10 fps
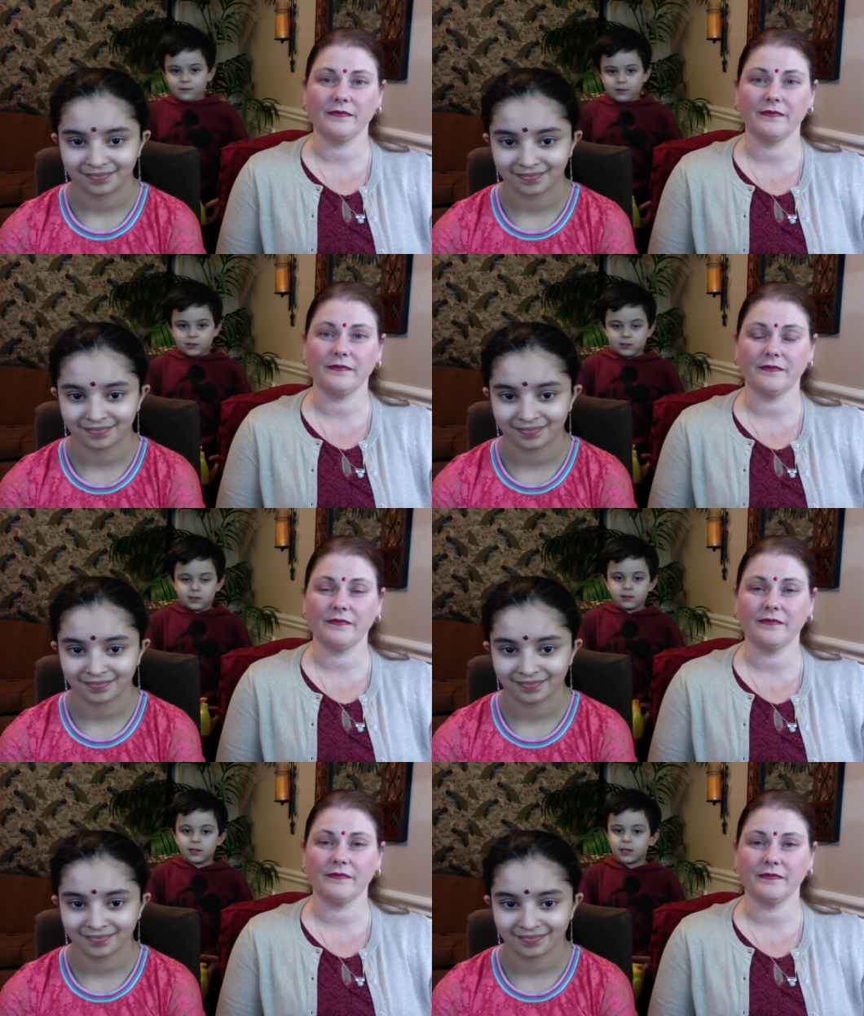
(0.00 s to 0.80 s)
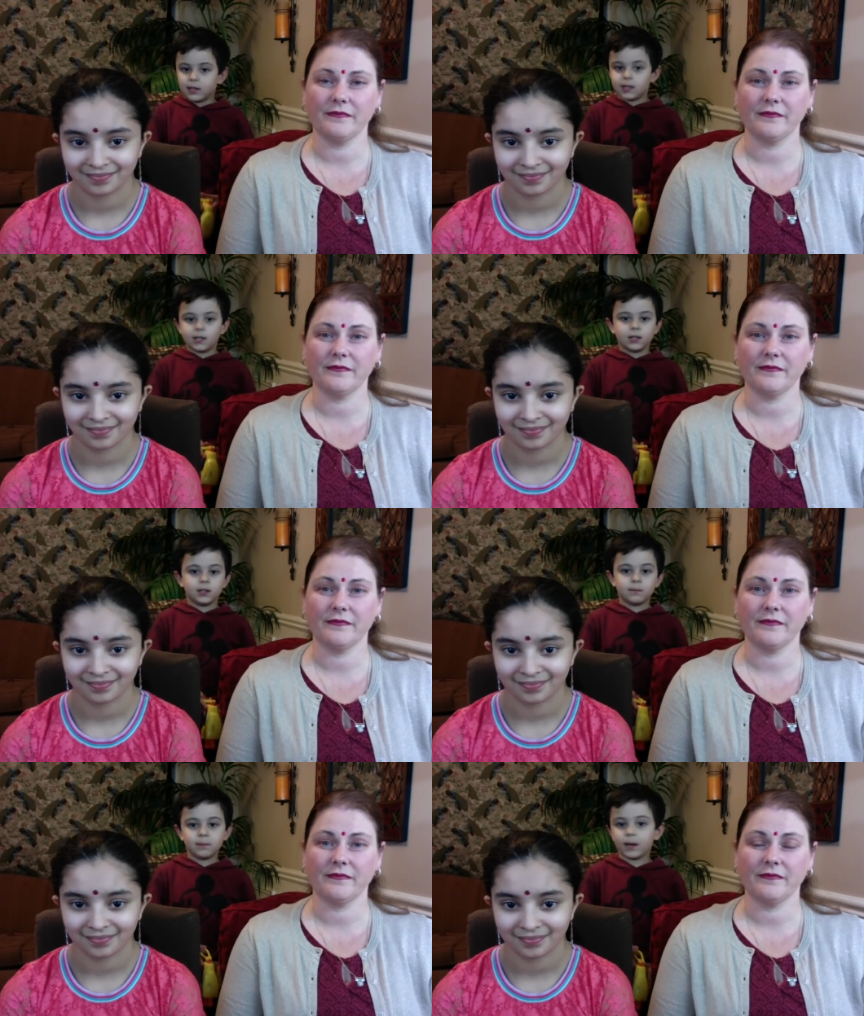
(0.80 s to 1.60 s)
Speaker 1: was he
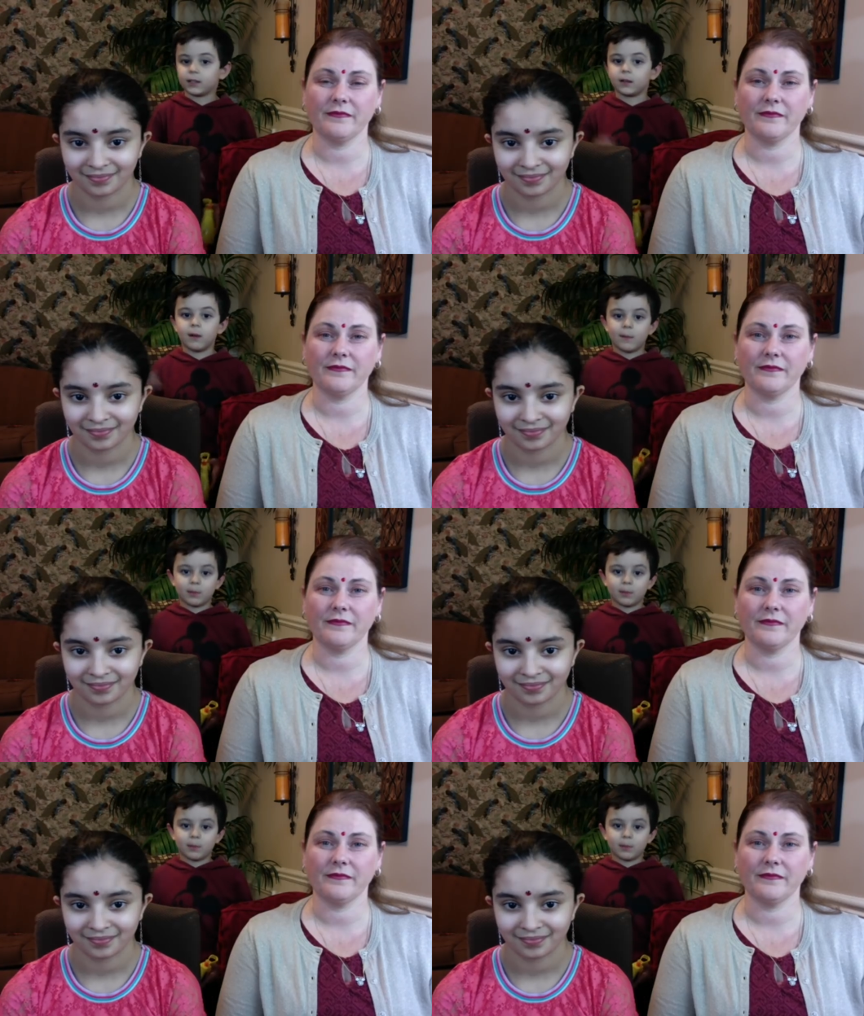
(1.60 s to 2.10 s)
picked him up